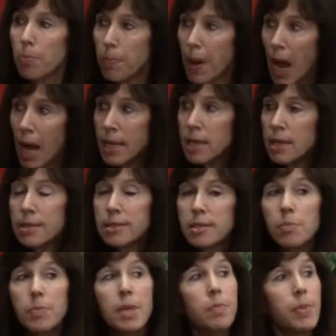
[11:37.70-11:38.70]
buy-in is
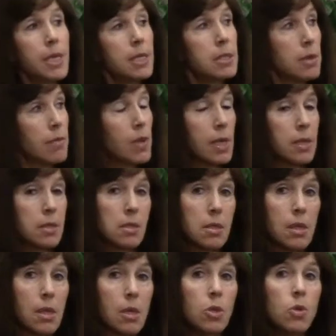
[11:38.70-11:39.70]
a big piece of this.
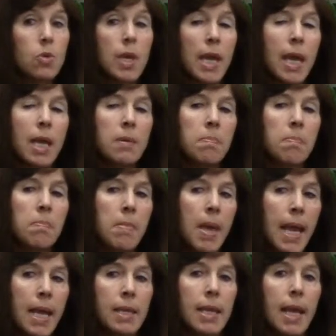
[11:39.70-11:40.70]
You can't
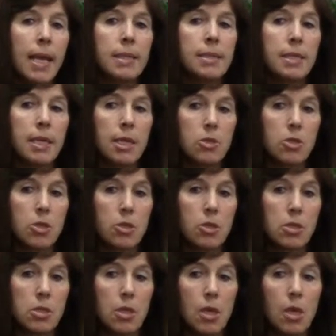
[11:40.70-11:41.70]
mandate
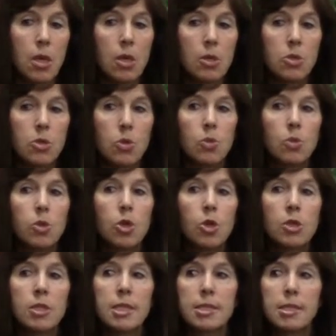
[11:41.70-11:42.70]
teachers to
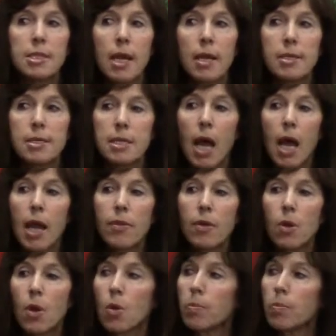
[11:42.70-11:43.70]
learn to set aside
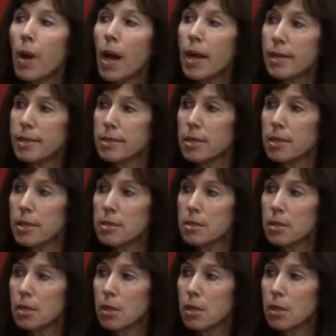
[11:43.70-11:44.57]
their own biases.